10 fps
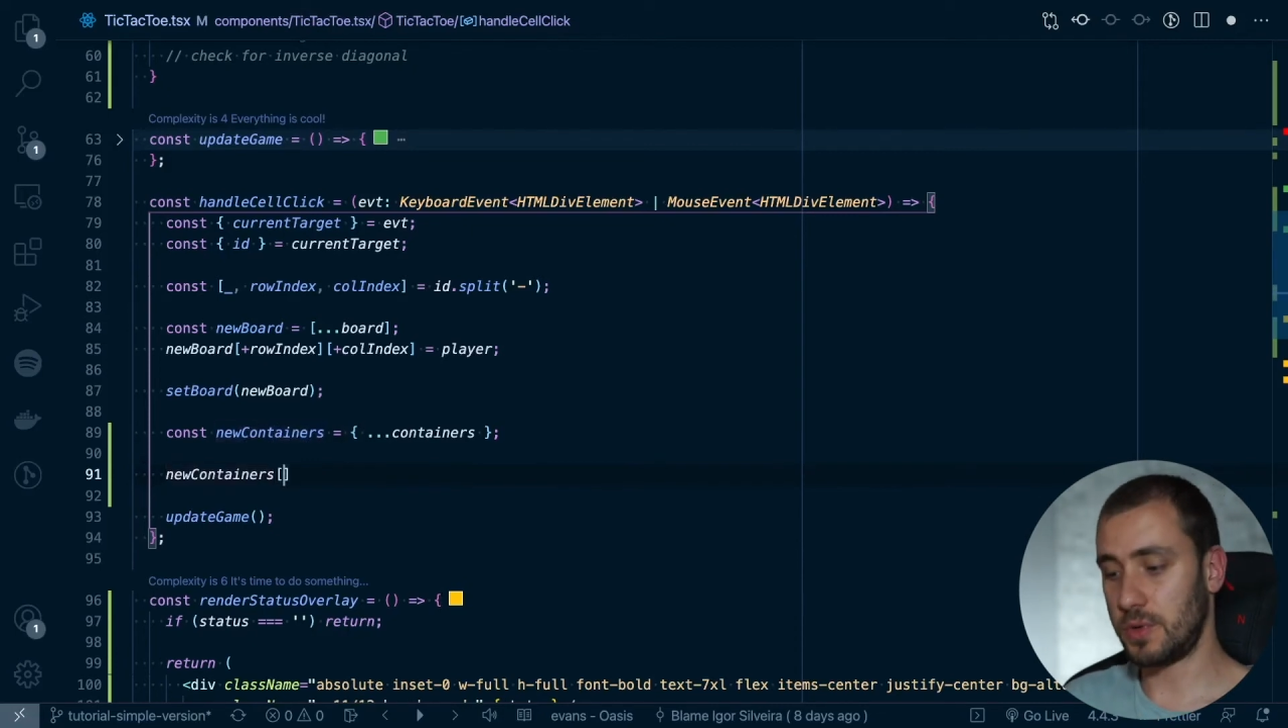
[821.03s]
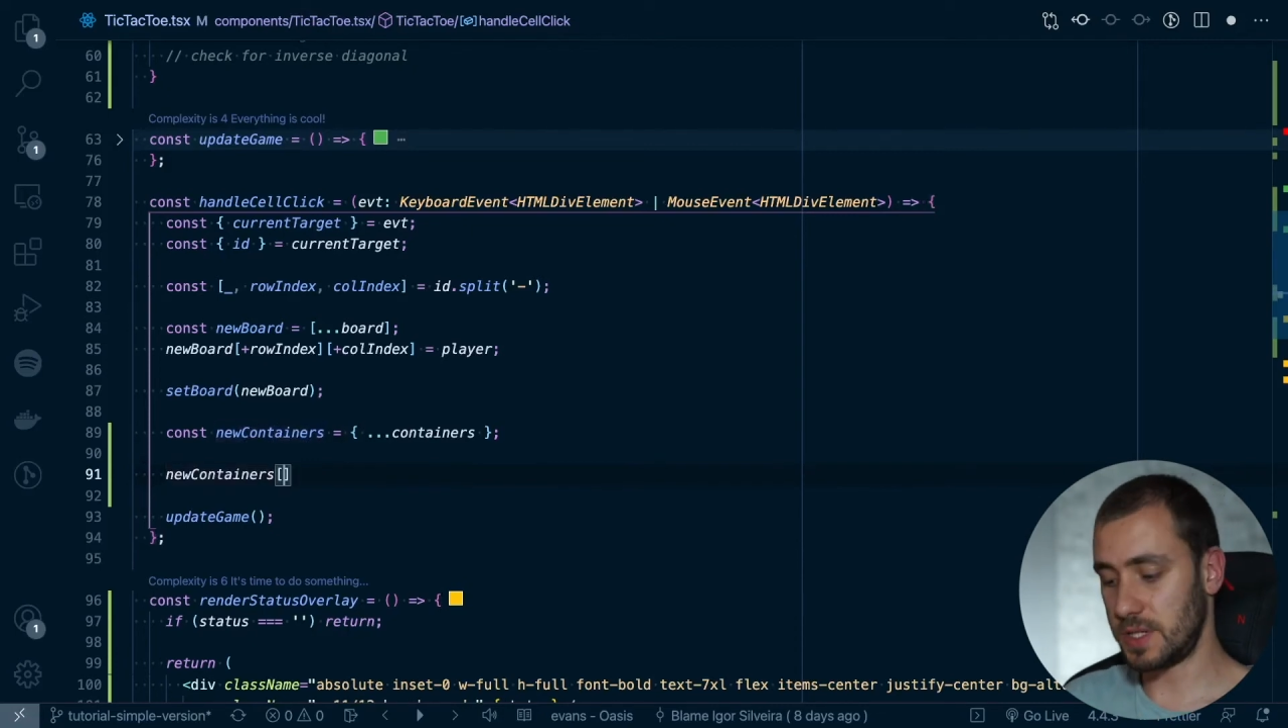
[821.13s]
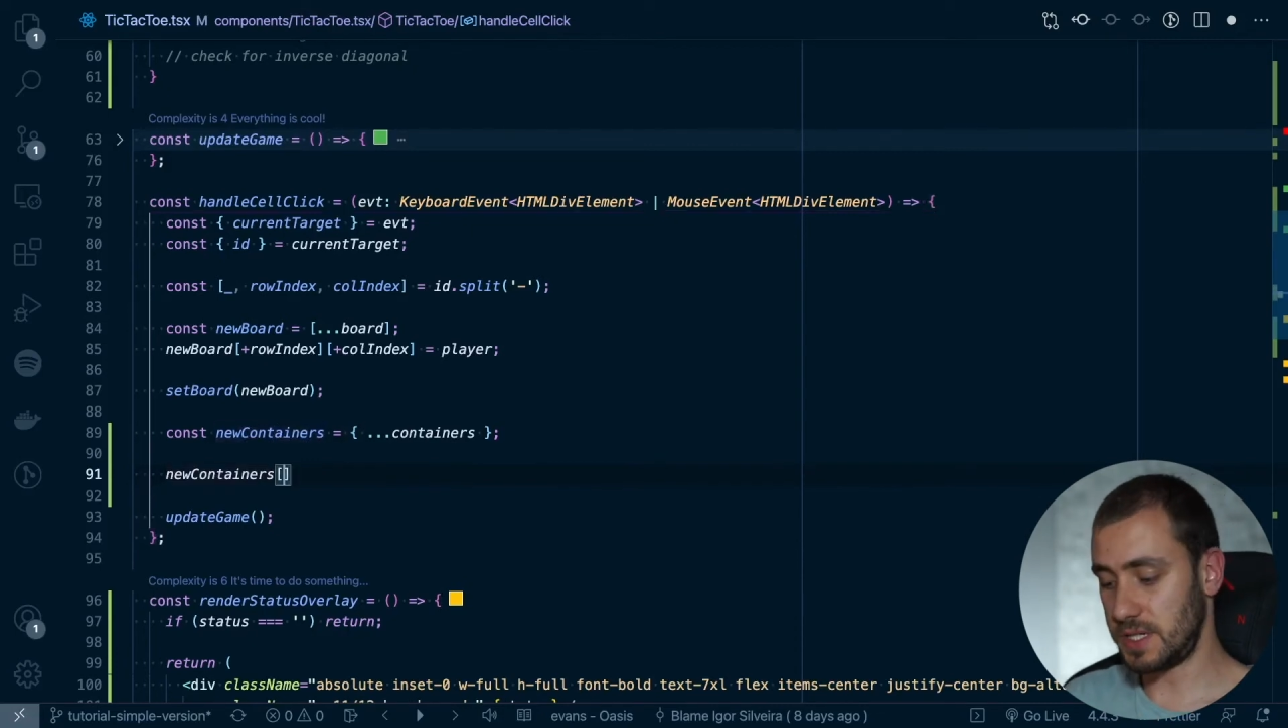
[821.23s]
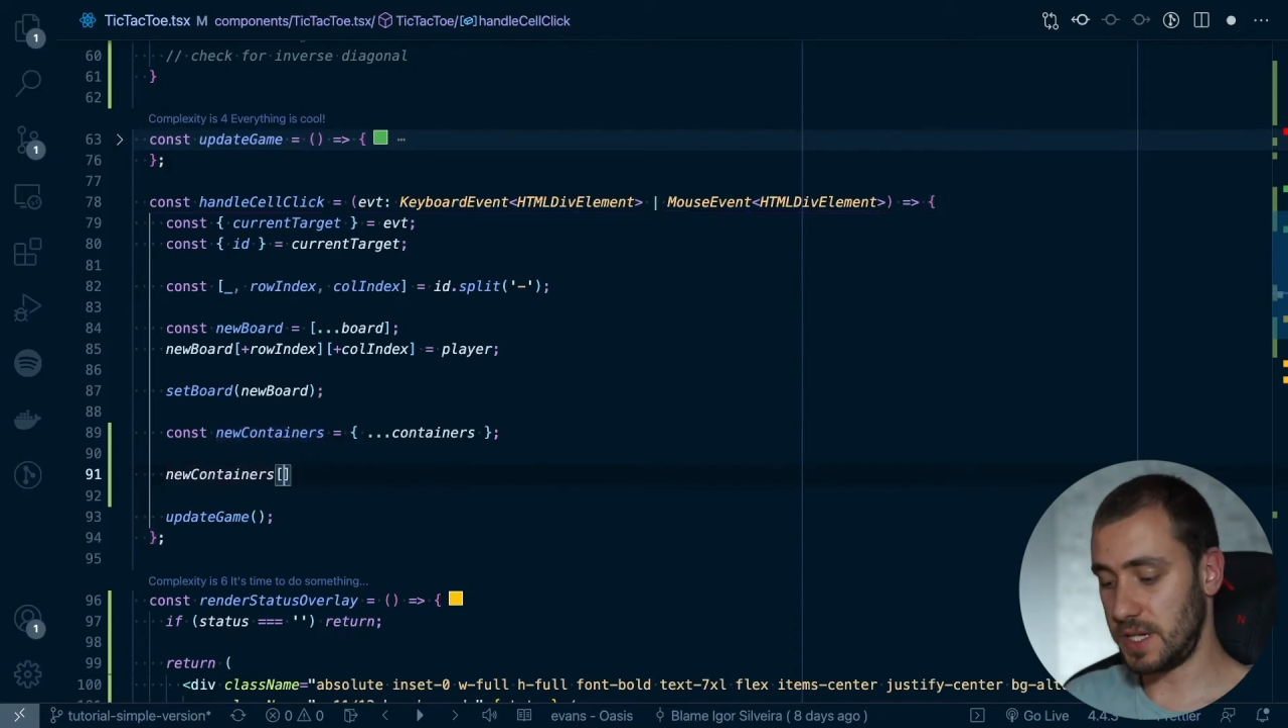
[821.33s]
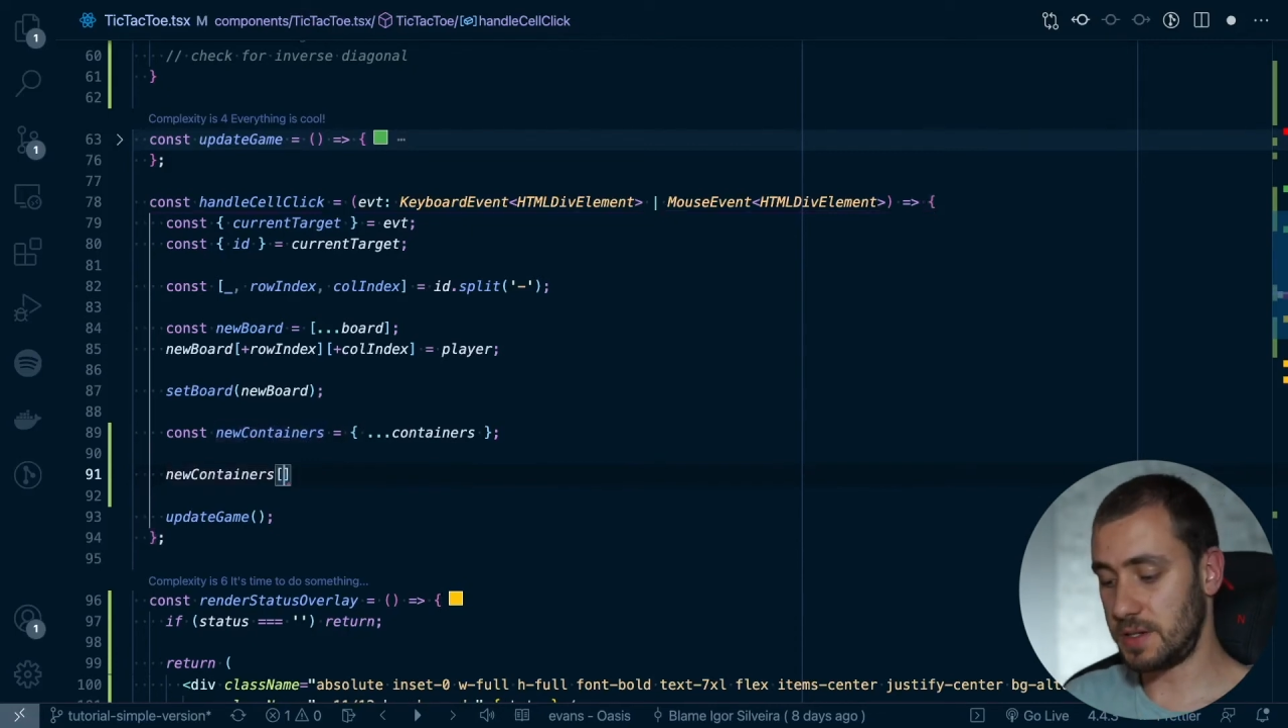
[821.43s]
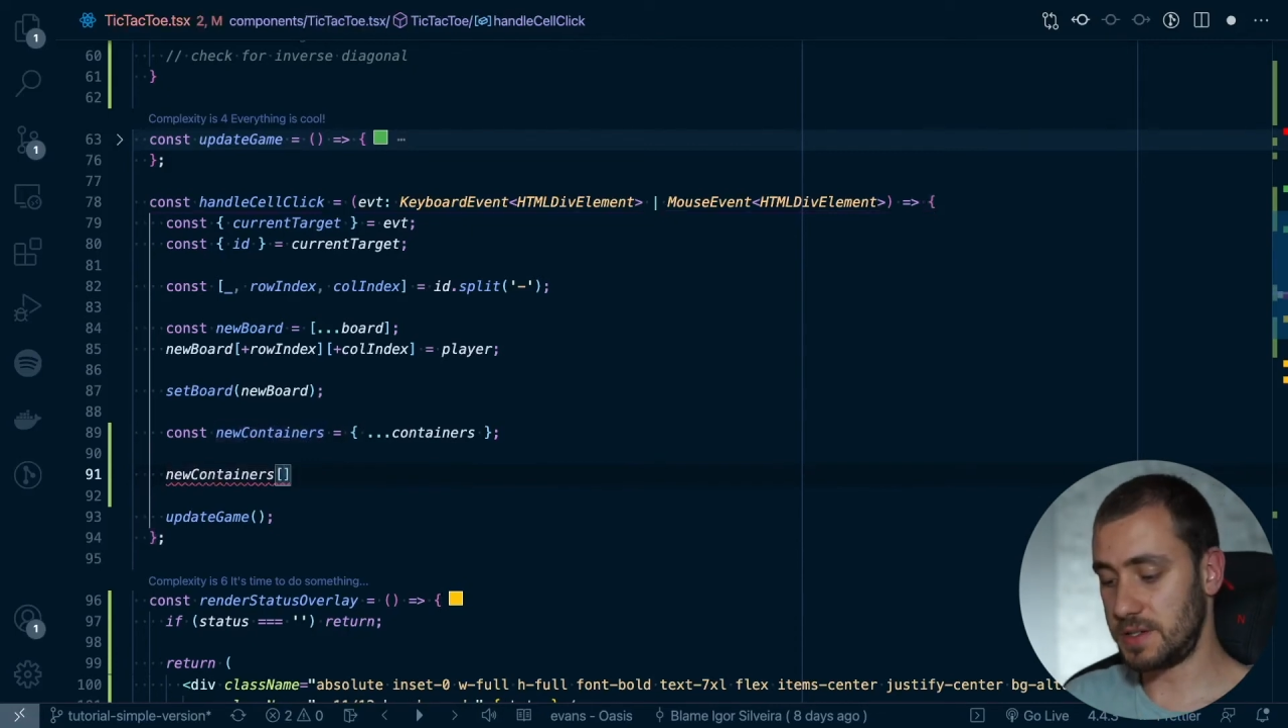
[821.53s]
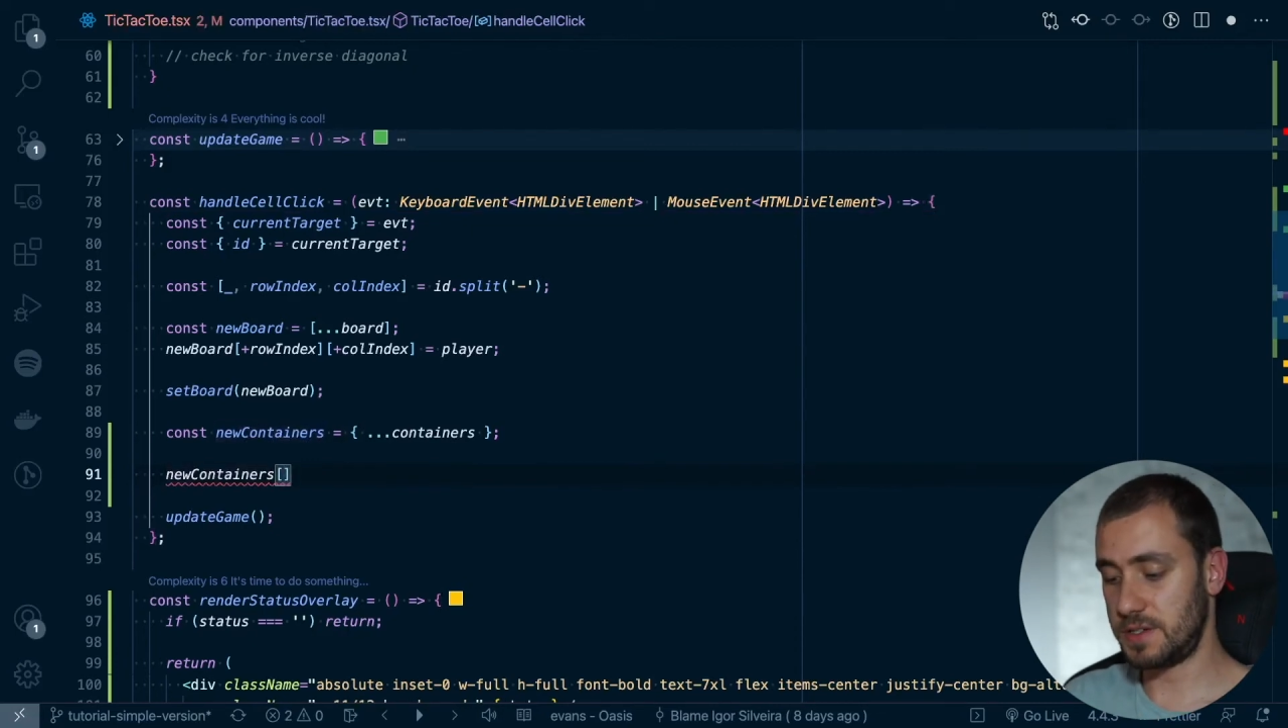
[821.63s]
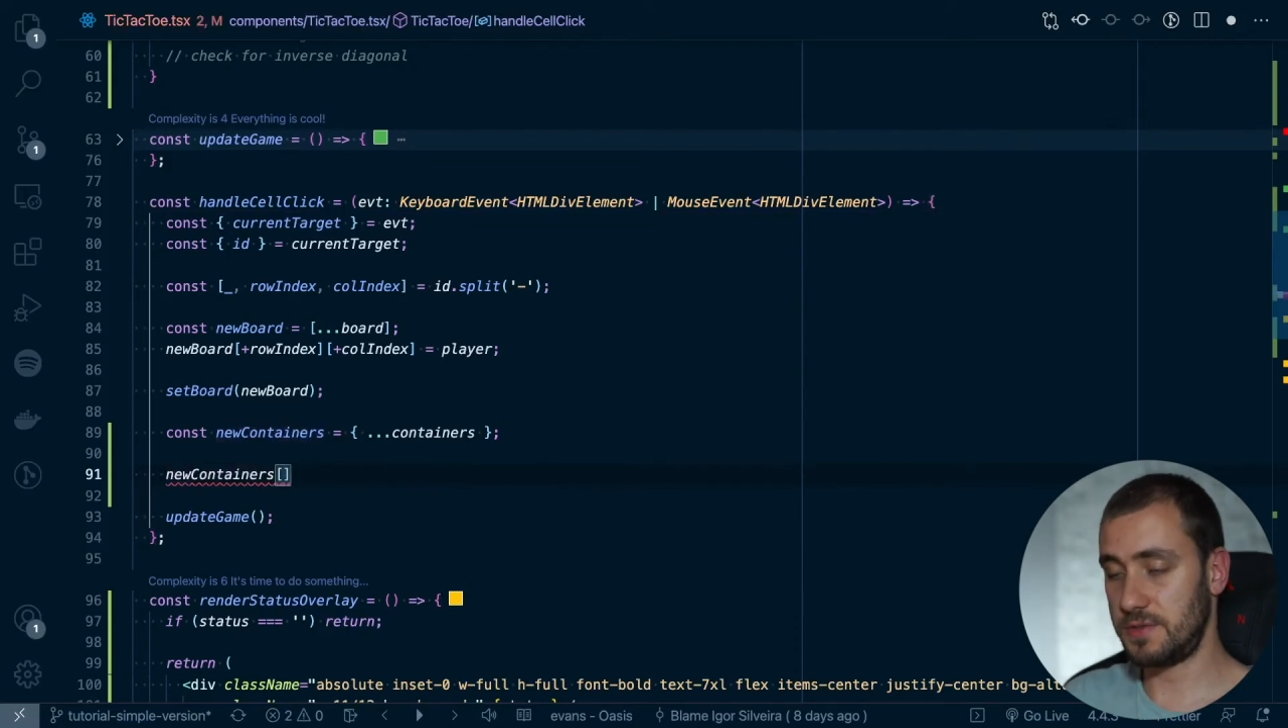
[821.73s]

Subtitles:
containers